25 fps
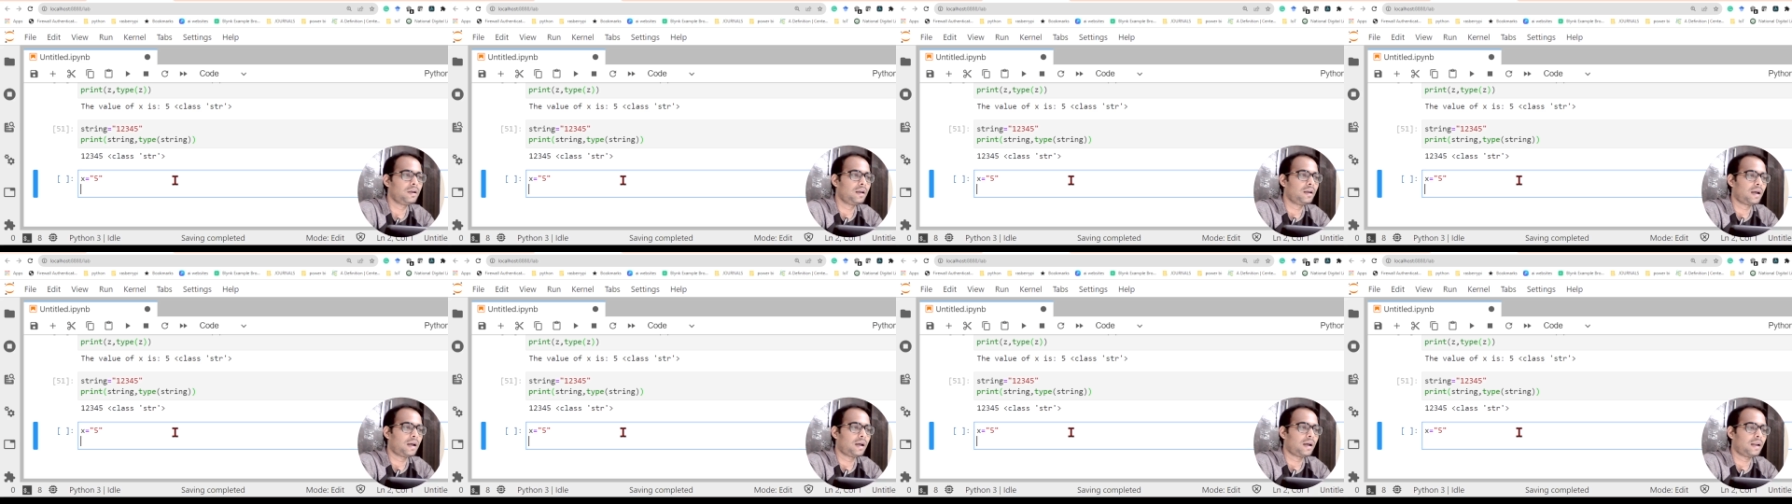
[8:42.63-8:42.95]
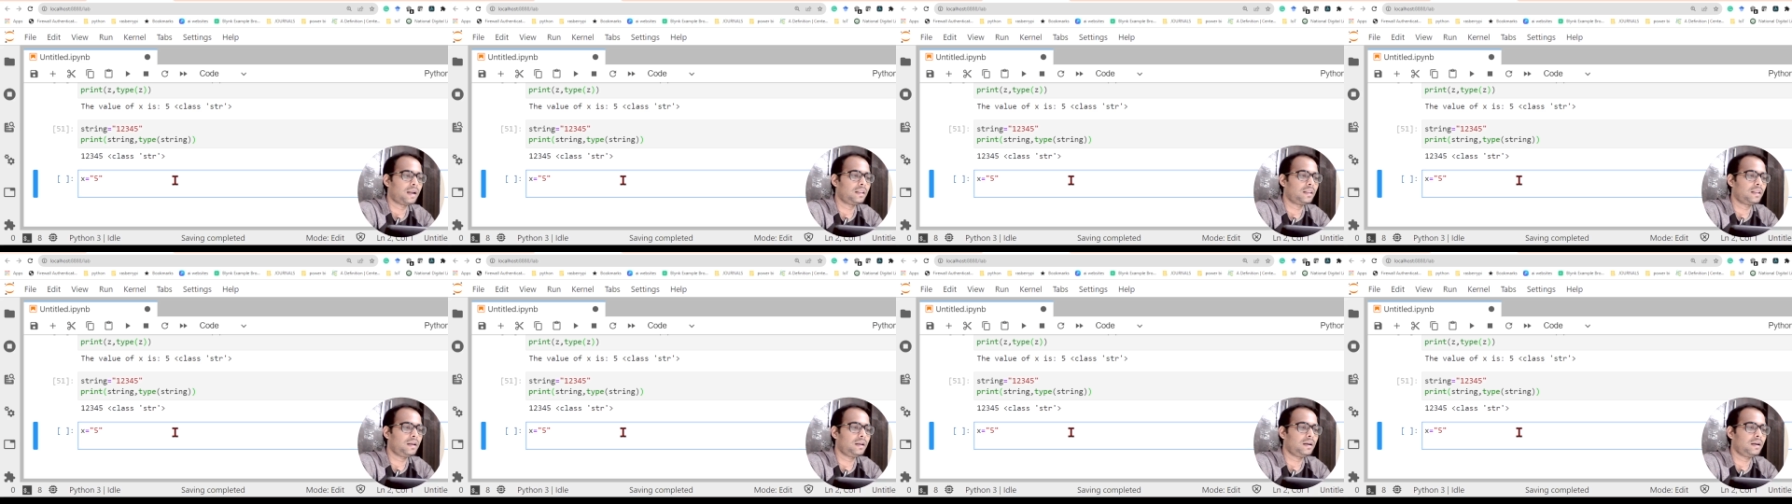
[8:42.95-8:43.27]

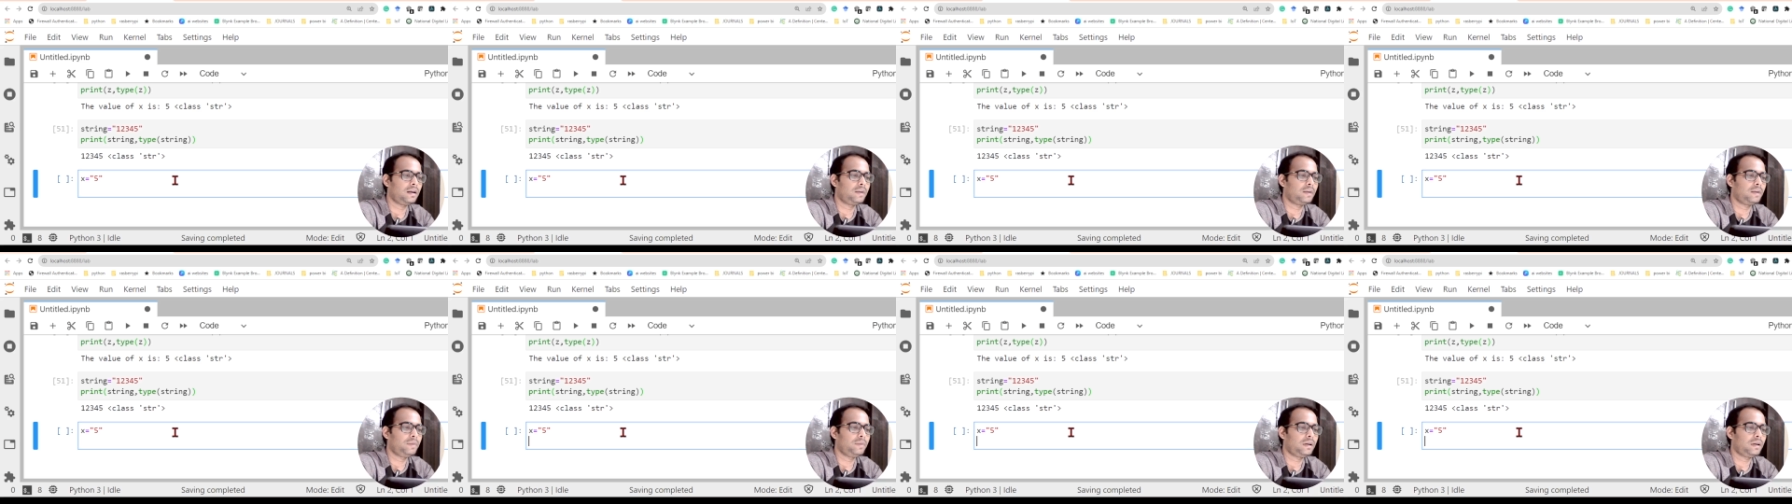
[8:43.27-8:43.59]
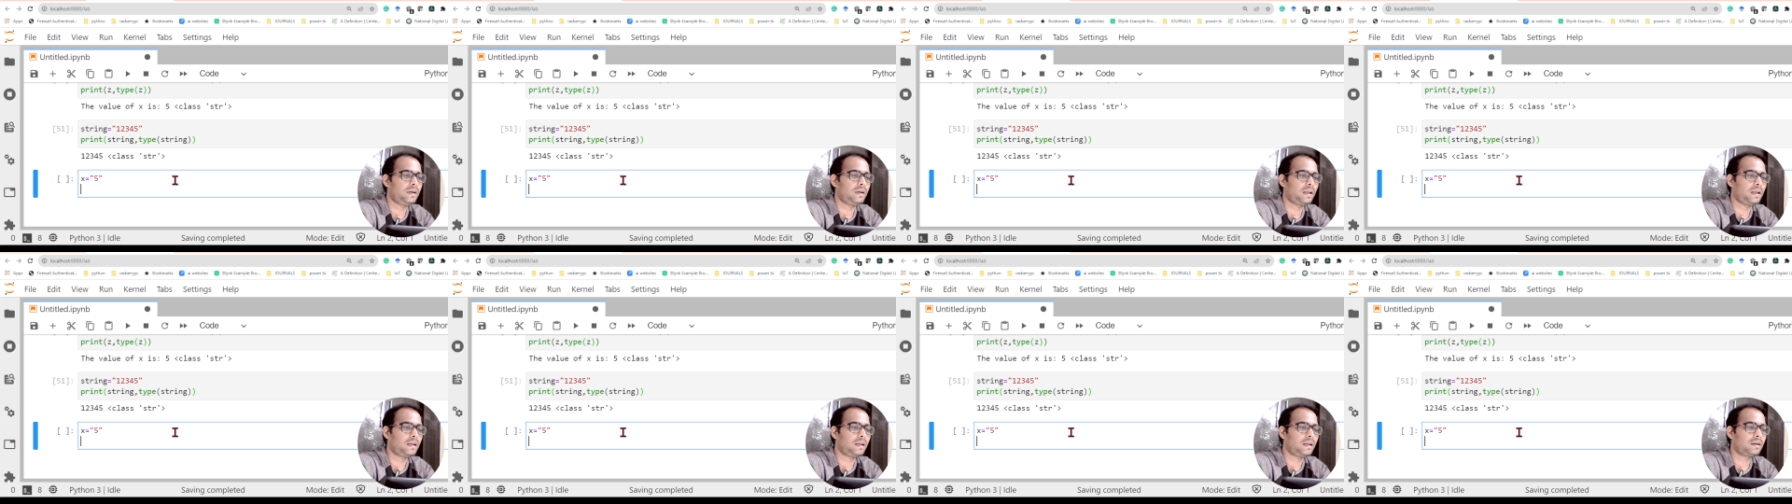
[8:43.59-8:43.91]
and then let me
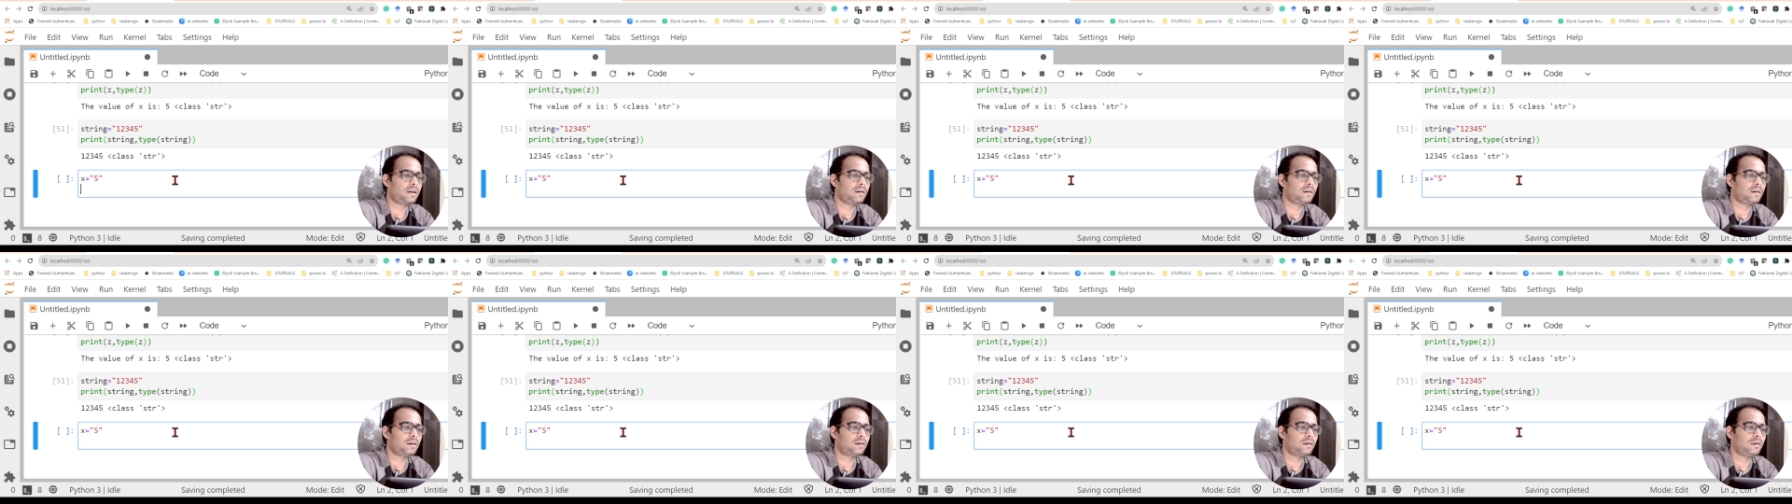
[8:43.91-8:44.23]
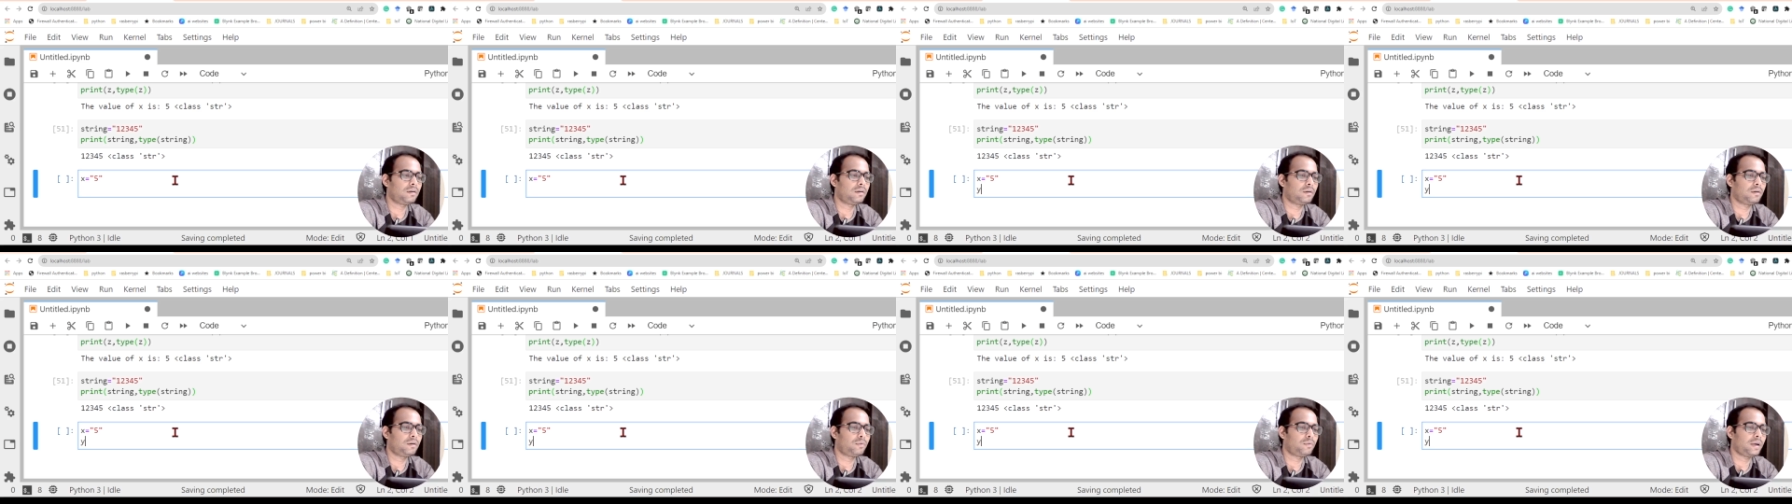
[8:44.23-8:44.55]
take
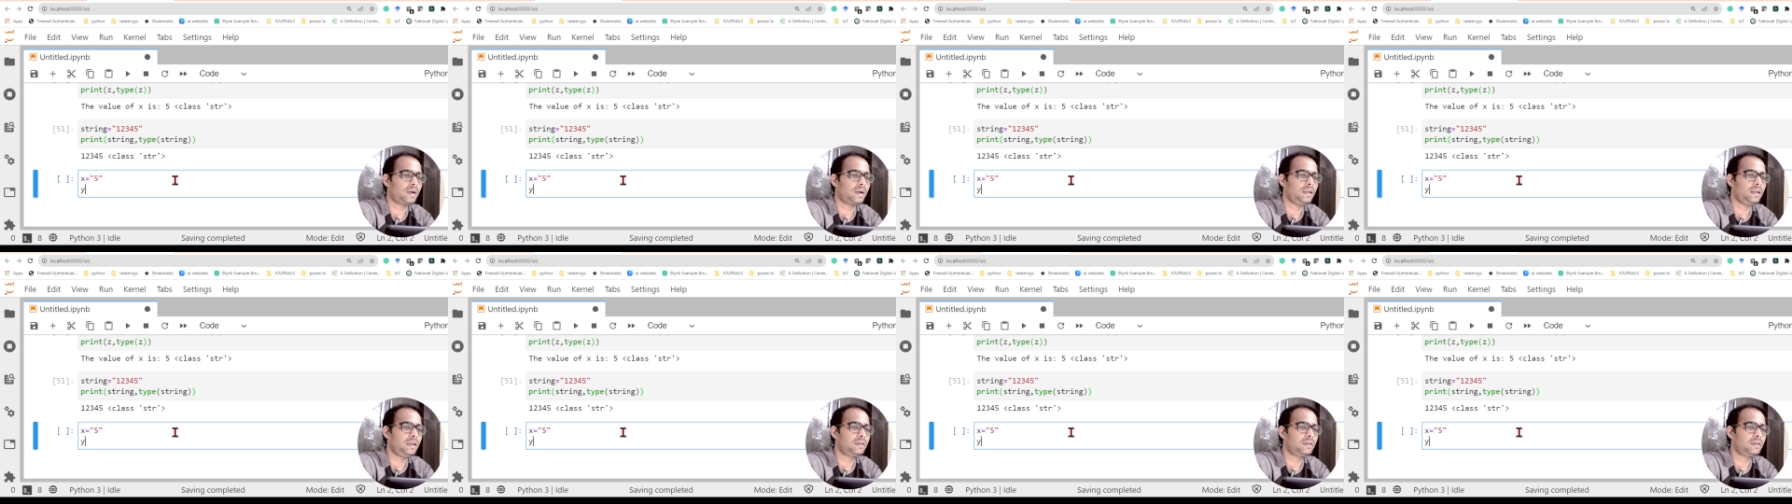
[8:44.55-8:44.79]
y